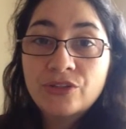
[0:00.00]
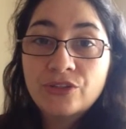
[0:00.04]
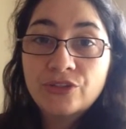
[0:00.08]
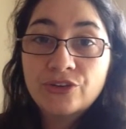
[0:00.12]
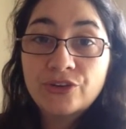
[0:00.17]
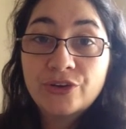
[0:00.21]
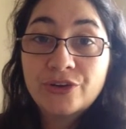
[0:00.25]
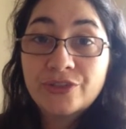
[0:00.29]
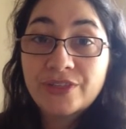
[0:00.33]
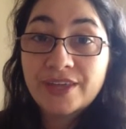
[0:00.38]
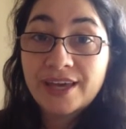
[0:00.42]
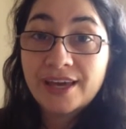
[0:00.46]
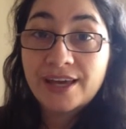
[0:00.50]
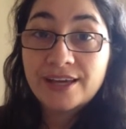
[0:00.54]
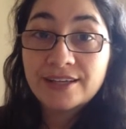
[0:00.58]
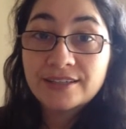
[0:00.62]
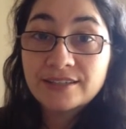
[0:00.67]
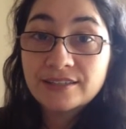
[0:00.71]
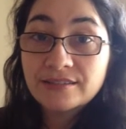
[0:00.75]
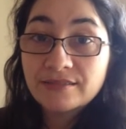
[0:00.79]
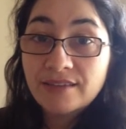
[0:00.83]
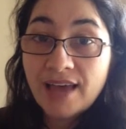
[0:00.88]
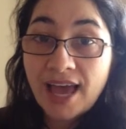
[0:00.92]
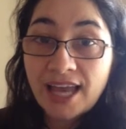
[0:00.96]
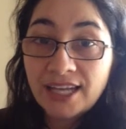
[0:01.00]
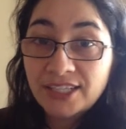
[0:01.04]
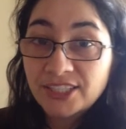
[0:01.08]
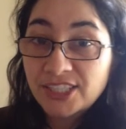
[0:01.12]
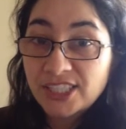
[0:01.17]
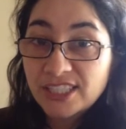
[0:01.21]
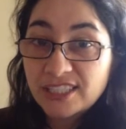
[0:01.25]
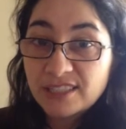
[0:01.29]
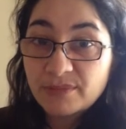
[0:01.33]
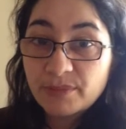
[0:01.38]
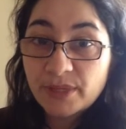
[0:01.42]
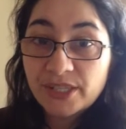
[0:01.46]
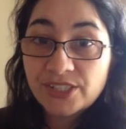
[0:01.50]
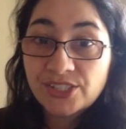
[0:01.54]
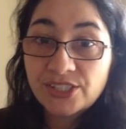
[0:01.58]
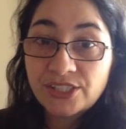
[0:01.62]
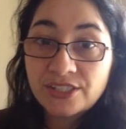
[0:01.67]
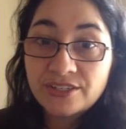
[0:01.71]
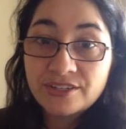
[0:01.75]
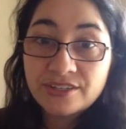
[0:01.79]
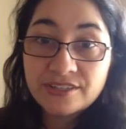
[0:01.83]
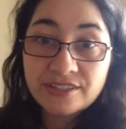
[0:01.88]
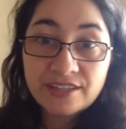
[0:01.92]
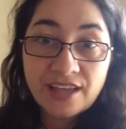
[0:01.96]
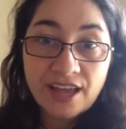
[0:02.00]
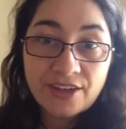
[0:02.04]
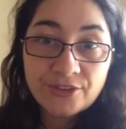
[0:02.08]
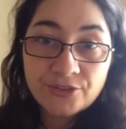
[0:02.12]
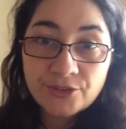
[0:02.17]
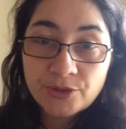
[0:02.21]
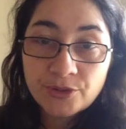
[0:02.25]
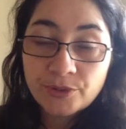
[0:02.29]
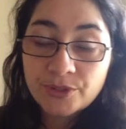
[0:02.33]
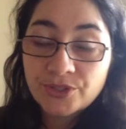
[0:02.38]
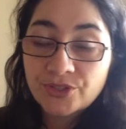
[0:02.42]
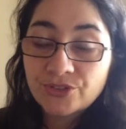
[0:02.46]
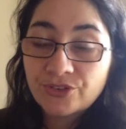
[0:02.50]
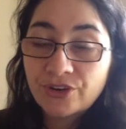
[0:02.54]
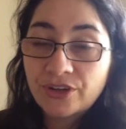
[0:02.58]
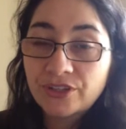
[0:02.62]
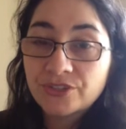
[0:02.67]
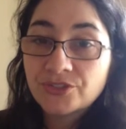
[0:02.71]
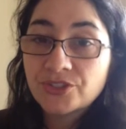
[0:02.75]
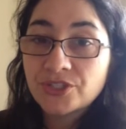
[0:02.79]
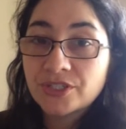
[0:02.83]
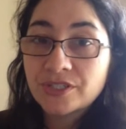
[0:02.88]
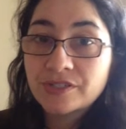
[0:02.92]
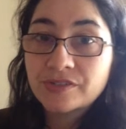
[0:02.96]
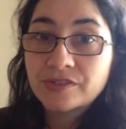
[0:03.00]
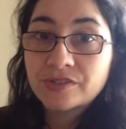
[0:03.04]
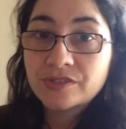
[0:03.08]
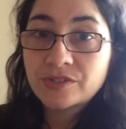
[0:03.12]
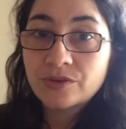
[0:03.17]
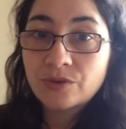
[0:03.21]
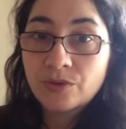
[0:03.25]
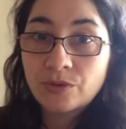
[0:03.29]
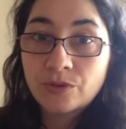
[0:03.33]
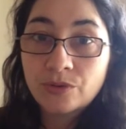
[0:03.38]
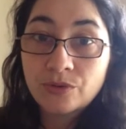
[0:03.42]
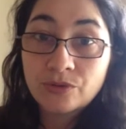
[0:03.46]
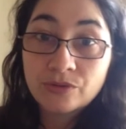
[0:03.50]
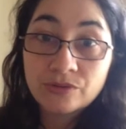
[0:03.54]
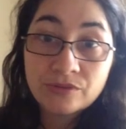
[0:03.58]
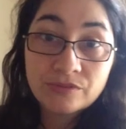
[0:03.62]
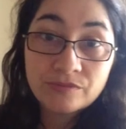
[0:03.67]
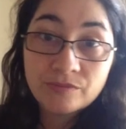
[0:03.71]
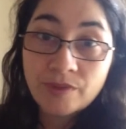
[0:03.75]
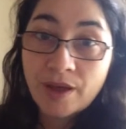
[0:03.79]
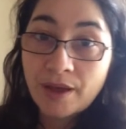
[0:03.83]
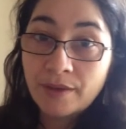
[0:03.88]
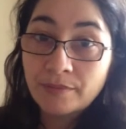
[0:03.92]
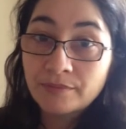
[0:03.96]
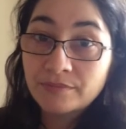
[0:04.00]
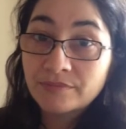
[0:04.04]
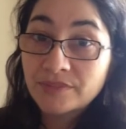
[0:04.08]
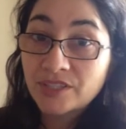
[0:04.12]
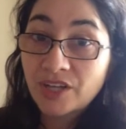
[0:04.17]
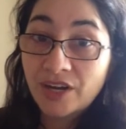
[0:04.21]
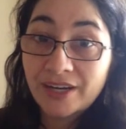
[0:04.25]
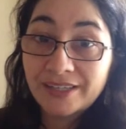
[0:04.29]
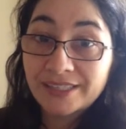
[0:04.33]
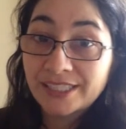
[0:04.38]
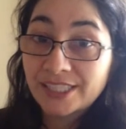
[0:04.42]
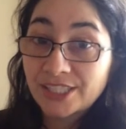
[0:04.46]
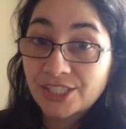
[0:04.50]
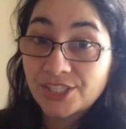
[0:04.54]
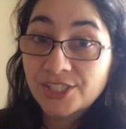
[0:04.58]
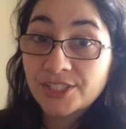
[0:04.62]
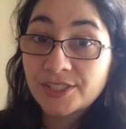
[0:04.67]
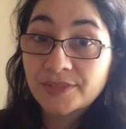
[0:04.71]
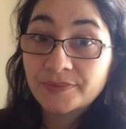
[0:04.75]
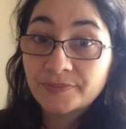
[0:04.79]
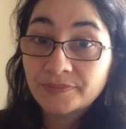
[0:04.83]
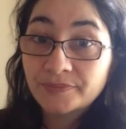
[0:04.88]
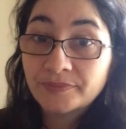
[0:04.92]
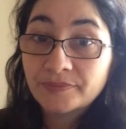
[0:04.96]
through their allergy specialist, gastroenterologist or dietitian.